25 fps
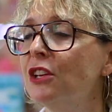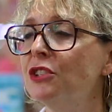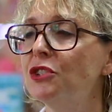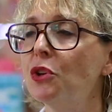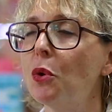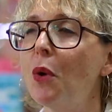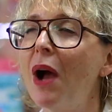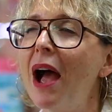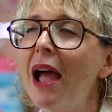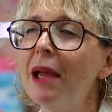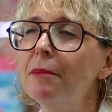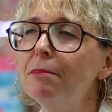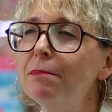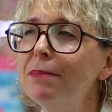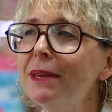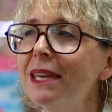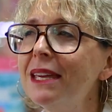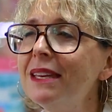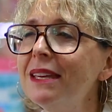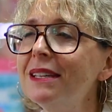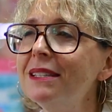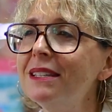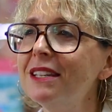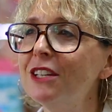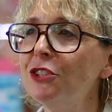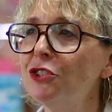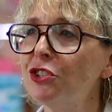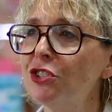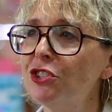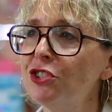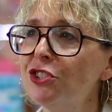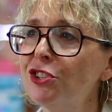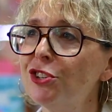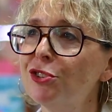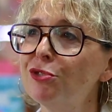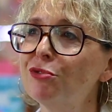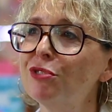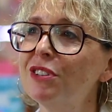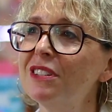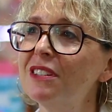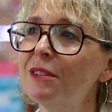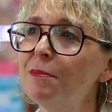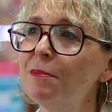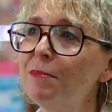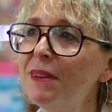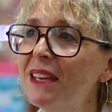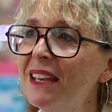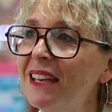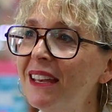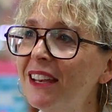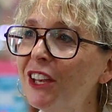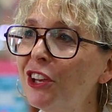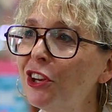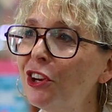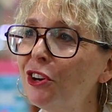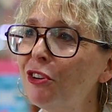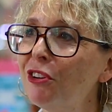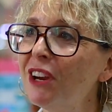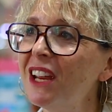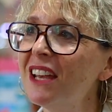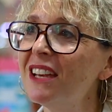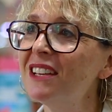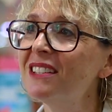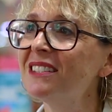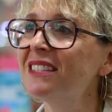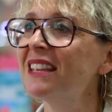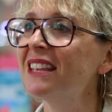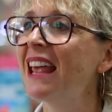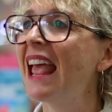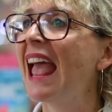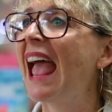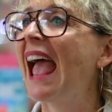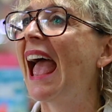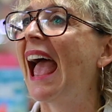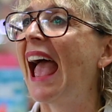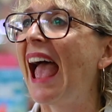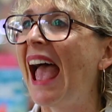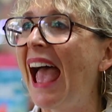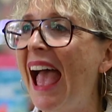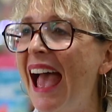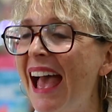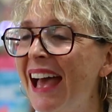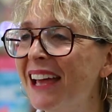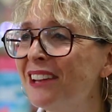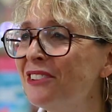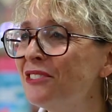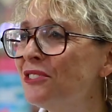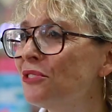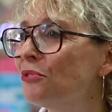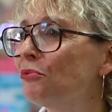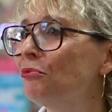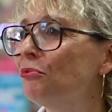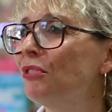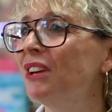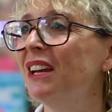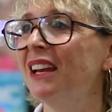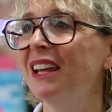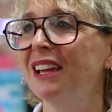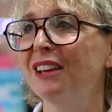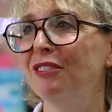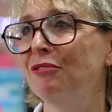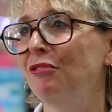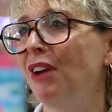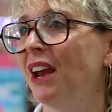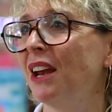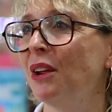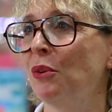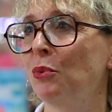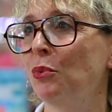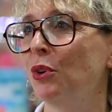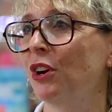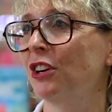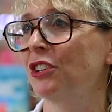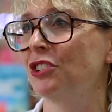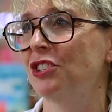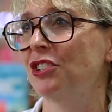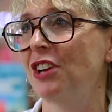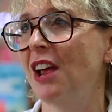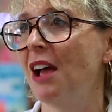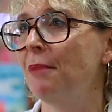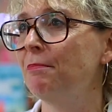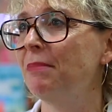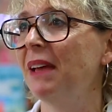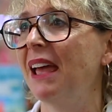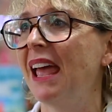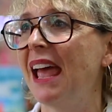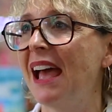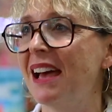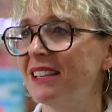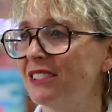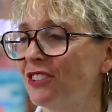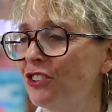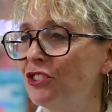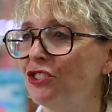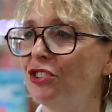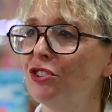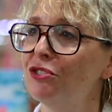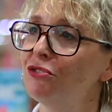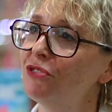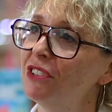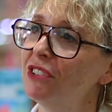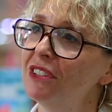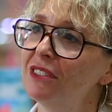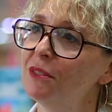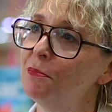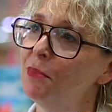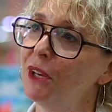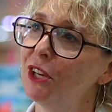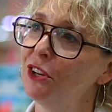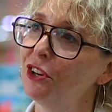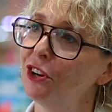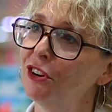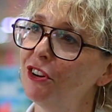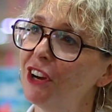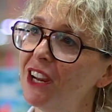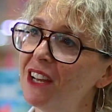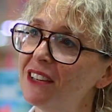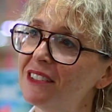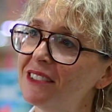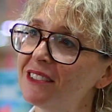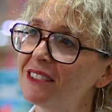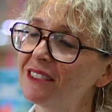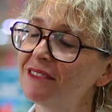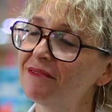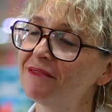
So IB teaches children to be curious, and reading and writing workshop asks children to be curious.